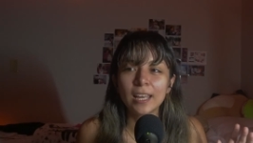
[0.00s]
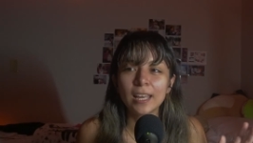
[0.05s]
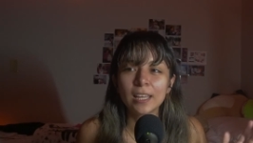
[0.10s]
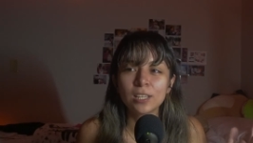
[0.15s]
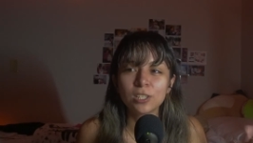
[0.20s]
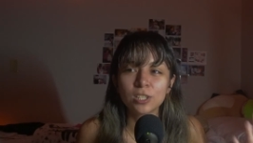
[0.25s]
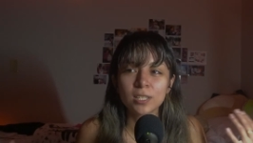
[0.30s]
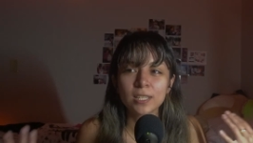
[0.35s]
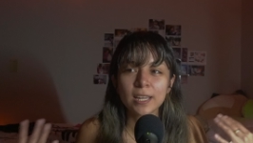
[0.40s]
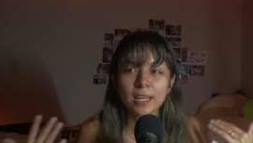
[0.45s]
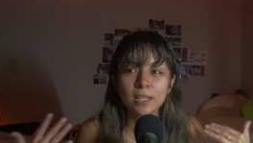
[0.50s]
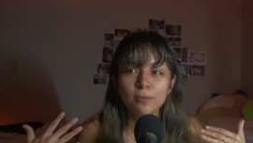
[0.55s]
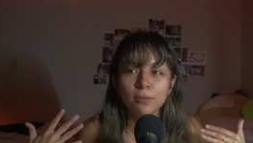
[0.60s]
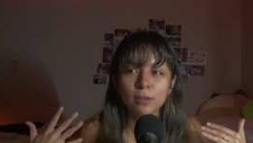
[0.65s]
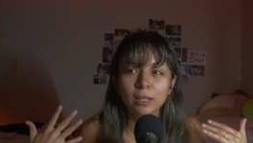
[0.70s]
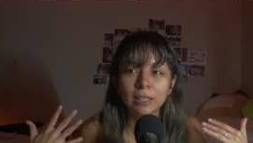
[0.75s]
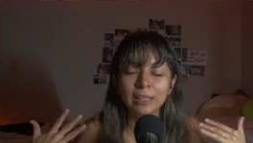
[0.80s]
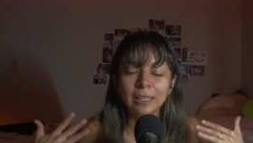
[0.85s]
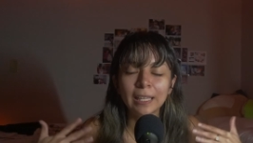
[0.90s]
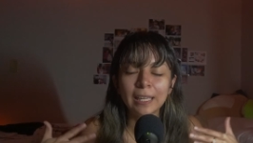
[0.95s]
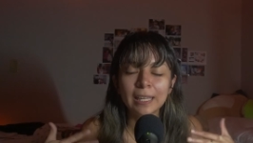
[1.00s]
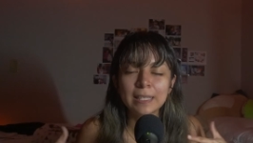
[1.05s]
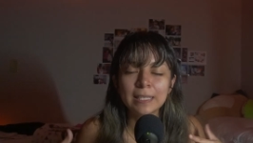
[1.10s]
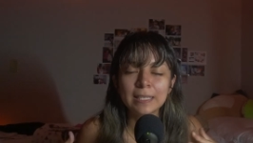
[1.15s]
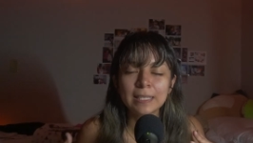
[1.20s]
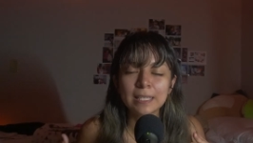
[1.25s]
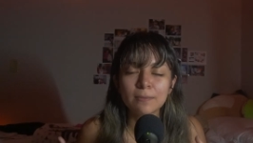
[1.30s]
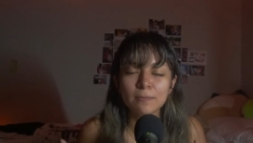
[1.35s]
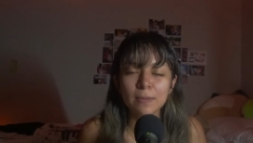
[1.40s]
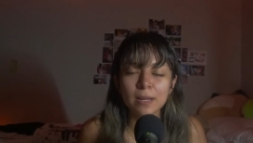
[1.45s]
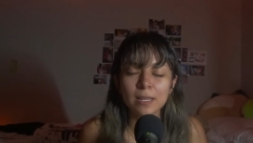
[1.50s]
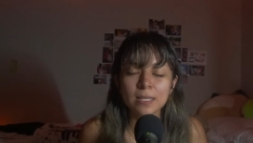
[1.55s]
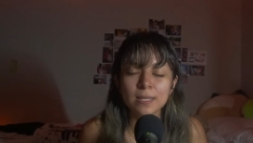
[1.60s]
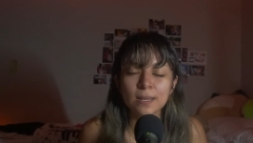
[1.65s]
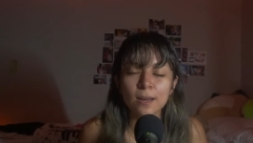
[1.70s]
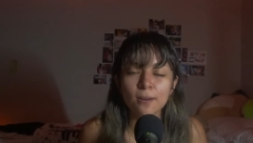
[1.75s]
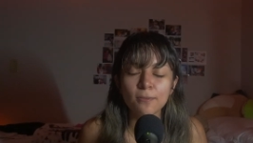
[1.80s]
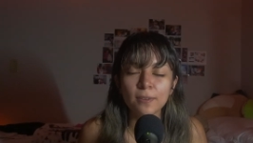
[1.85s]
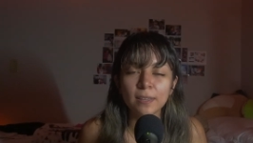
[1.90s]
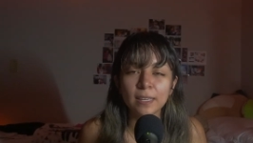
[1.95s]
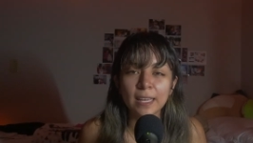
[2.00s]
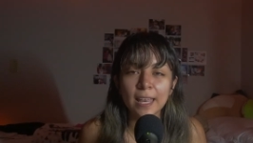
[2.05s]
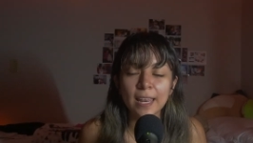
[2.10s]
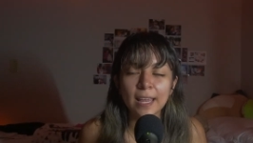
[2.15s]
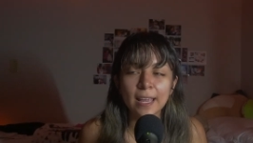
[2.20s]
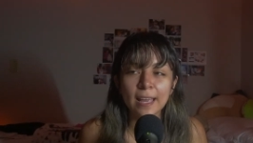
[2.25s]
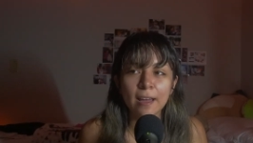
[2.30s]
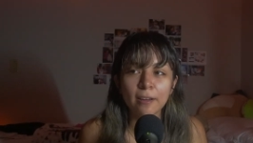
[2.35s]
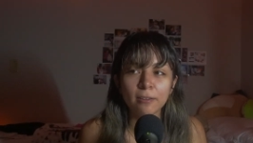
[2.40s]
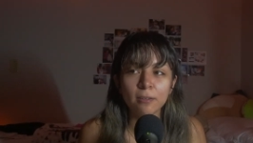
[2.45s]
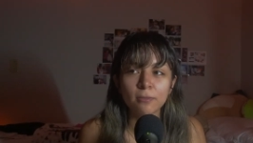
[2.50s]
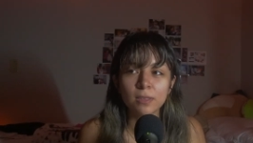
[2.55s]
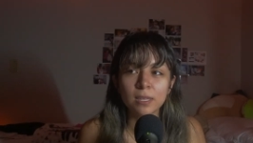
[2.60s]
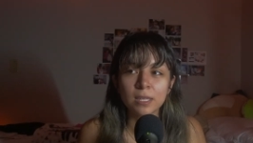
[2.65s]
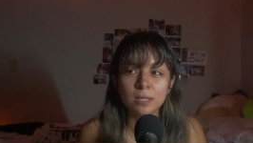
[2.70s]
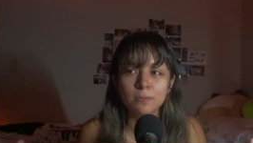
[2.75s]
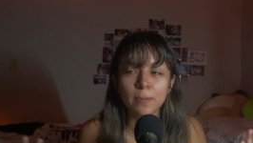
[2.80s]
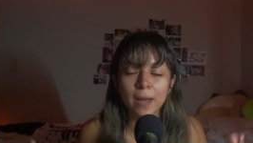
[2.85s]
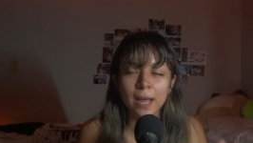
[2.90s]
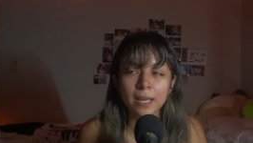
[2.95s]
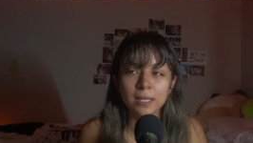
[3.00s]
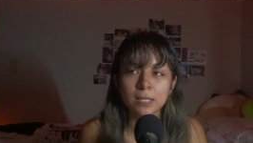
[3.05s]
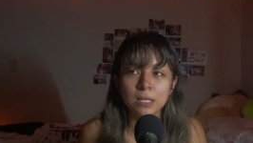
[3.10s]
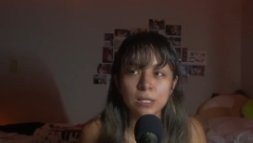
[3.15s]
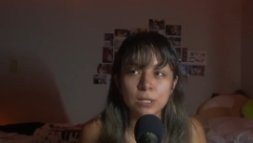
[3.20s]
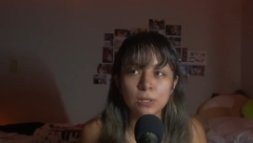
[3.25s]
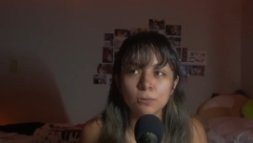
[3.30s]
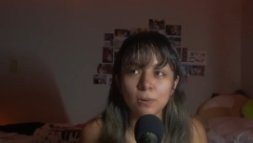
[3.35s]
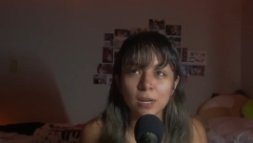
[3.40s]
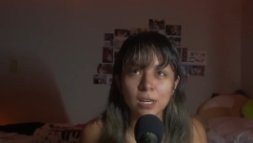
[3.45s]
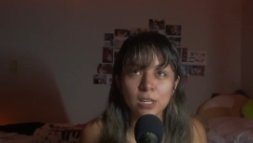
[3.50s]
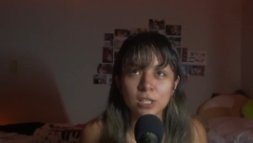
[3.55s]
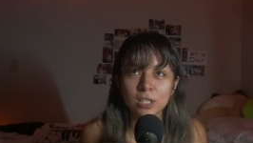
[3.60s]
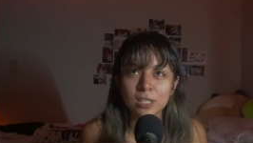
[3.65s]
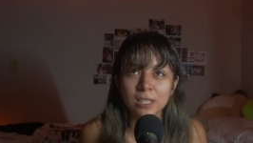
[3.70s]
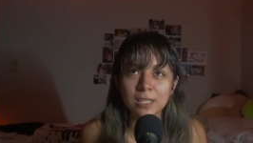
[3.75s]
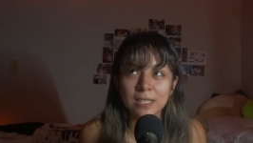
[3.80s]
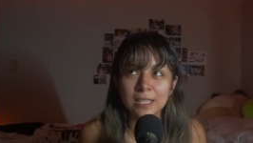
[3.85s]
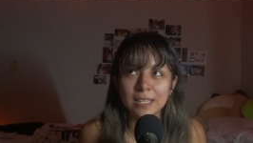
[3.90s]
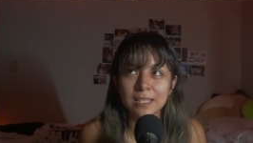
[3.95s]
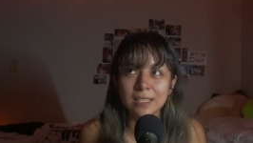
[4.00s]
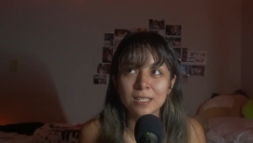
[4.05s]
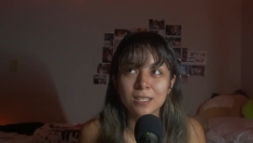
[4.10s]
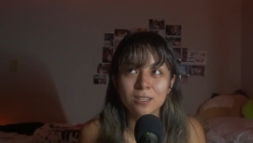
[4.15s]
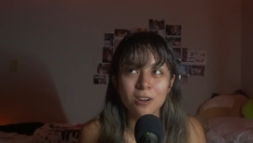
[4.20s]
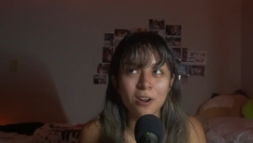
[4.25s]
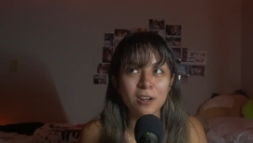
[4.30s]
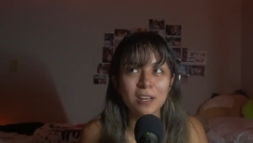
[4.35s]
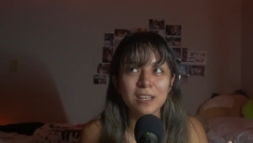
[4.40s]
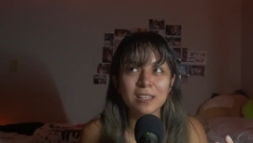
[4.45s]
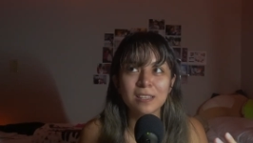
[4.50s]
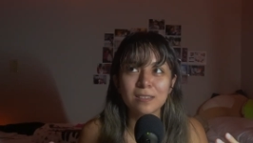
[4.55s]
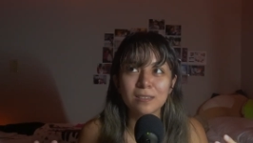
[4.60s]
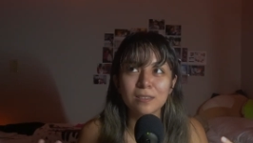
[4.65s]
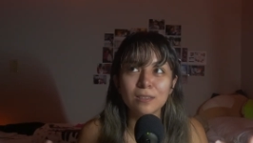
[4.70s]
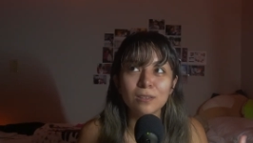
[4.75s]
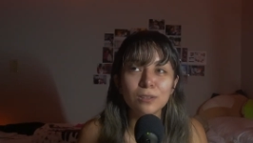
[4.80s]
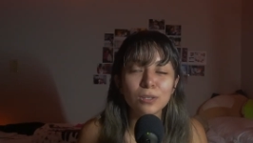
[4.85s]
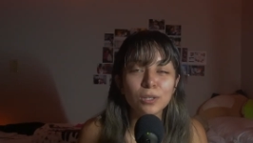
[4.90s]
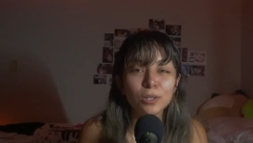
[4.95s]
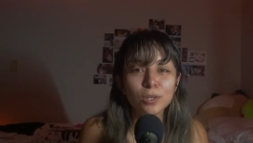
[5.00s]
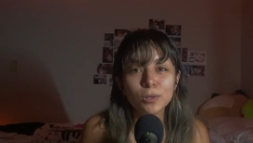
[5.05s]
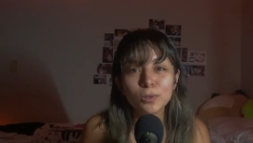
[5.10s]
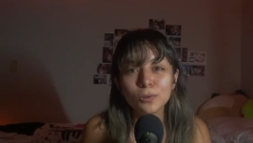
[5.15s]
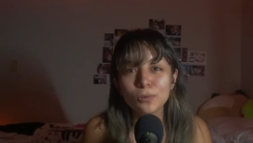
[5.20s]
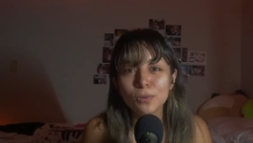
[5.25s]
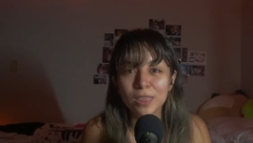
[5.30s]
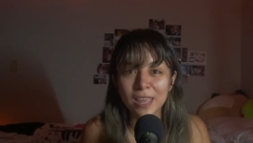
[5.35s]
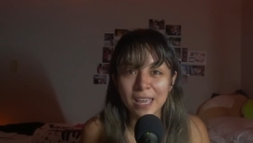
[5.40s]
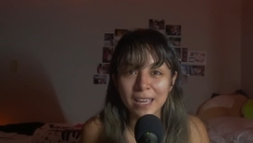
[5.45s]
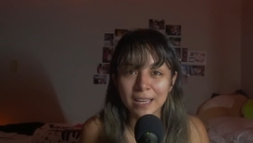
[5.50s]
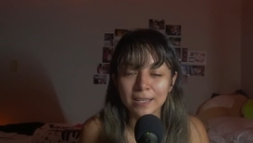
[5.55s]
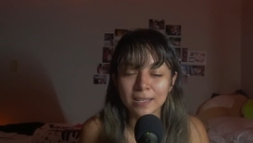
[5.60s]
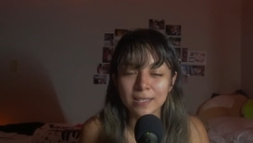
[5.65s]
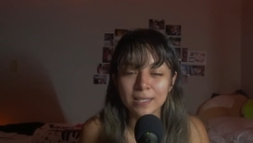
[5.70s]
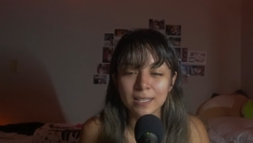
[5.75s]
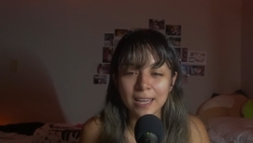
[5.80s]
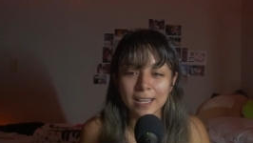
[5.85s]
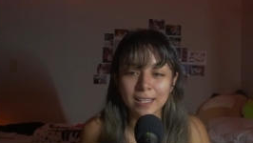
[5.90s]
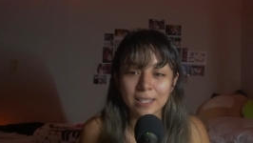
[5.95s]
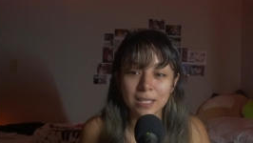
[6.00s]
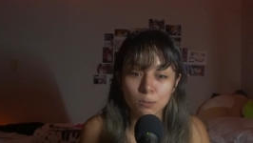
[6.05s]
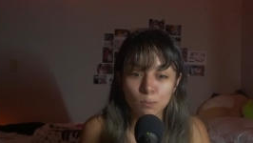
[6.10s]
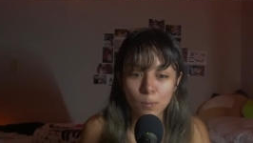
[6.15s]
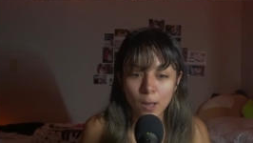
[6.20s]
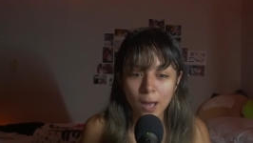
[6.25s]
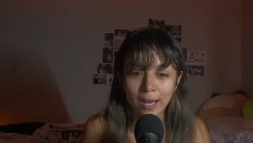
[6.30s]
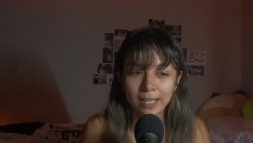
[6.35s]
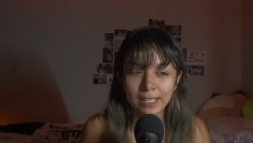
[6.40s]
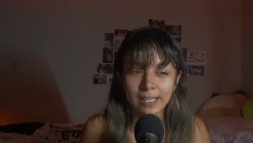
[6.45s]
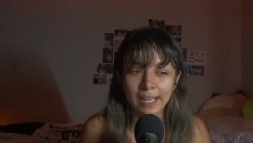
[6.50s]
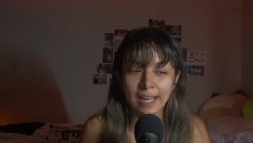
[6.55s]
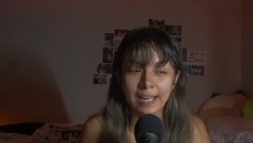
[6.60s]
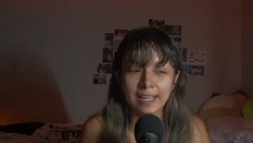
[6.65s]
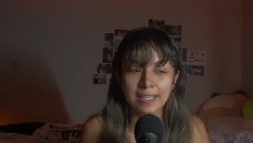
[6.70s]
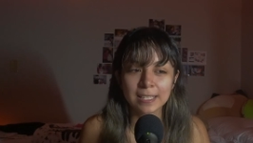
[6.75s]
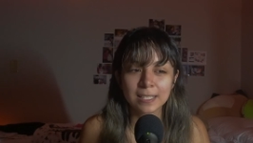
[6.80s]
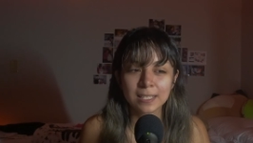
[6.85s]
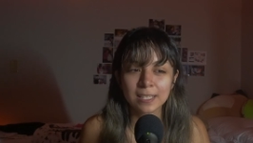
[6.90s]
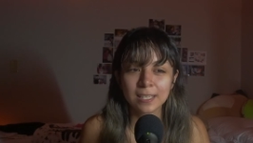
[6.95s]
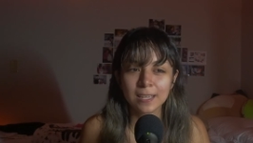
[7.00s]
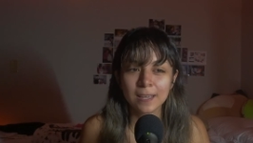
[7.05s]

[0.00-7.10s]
and just kind of cleansing myself and getting out of these bad situations and starting new things like this podcast,